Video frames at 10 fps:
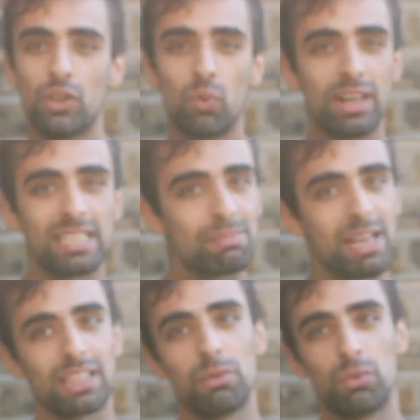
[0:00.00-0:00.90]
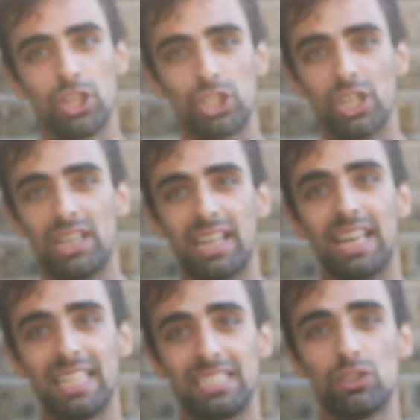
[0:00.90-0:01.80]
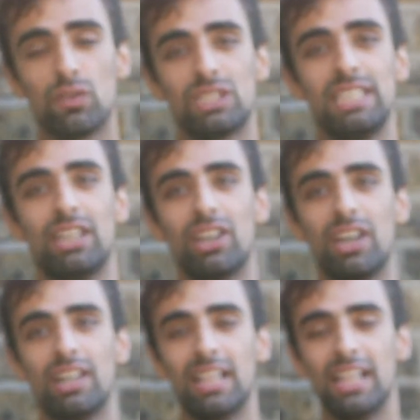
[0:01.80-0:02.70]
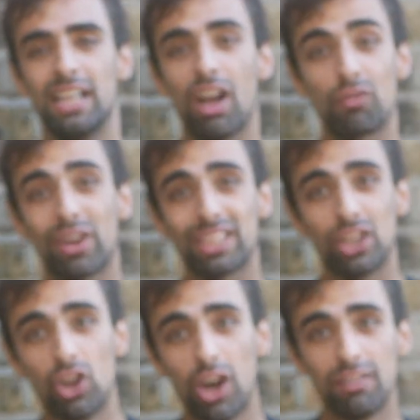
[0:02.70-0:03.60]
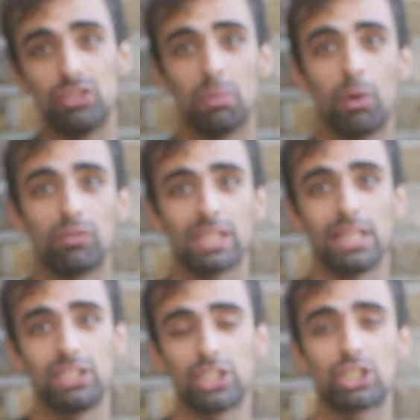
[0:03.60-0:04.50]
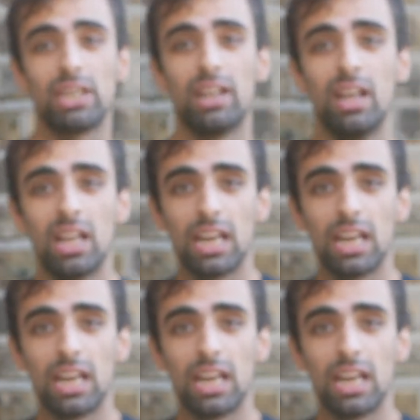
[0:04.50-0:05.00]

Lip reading: you want to smack them with the shin, and this is obviously going to affect the nerves on both sides of the shin.